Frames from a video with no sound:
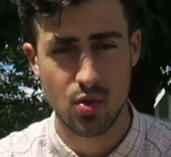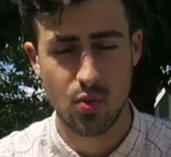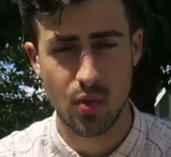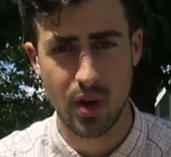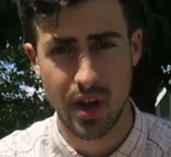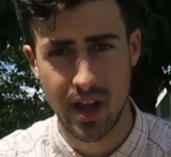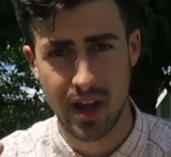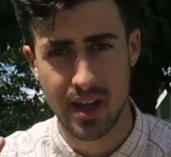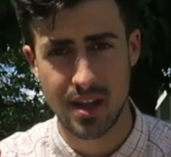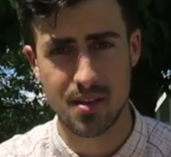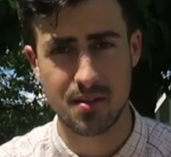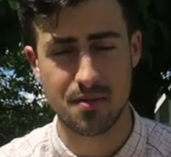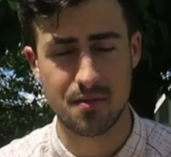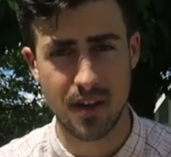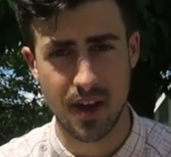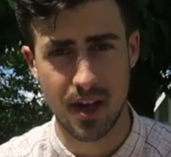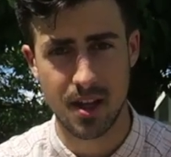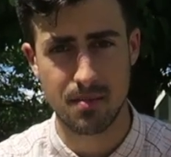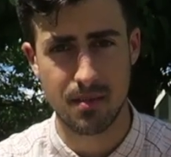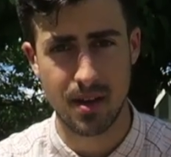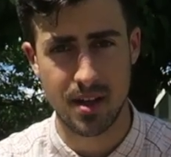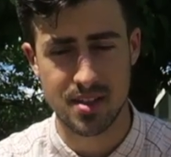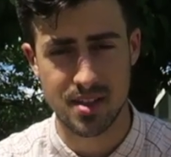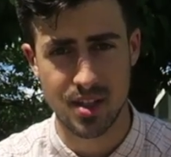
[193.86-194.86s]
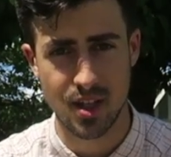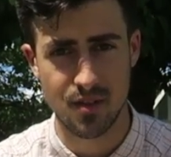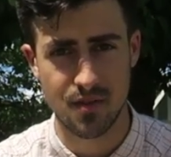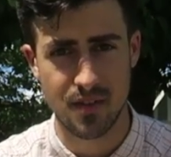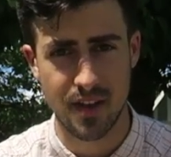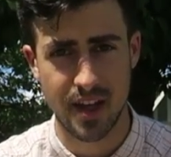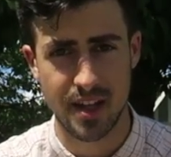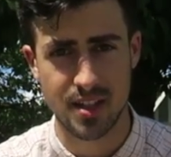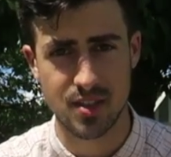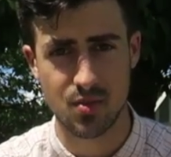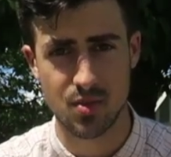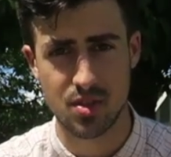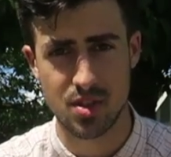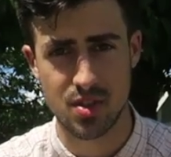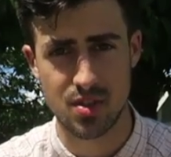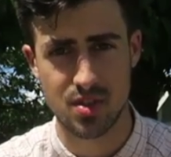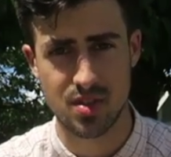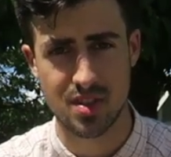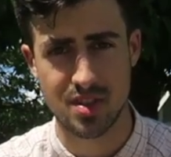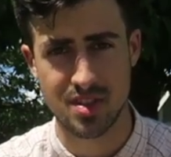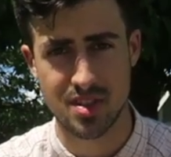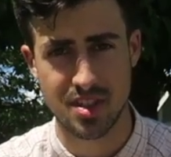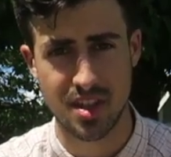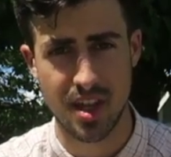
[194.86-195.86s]
what I defined myself as, which
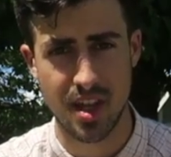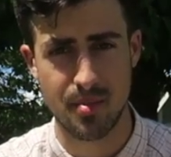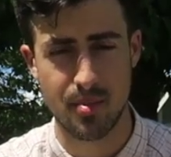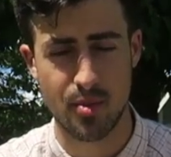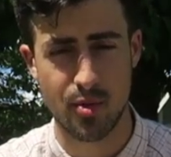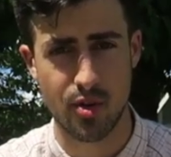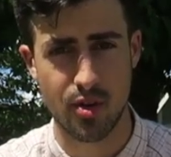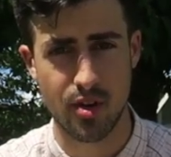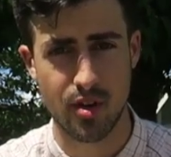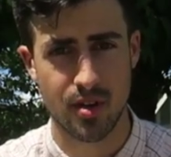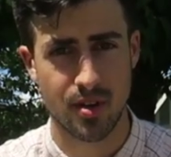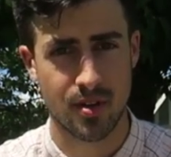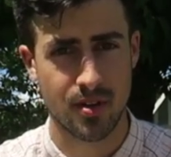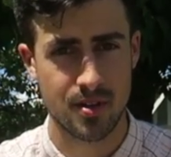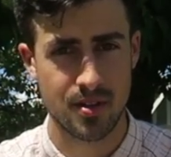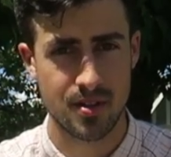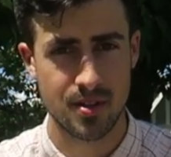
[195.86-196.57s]
is a skateboarder.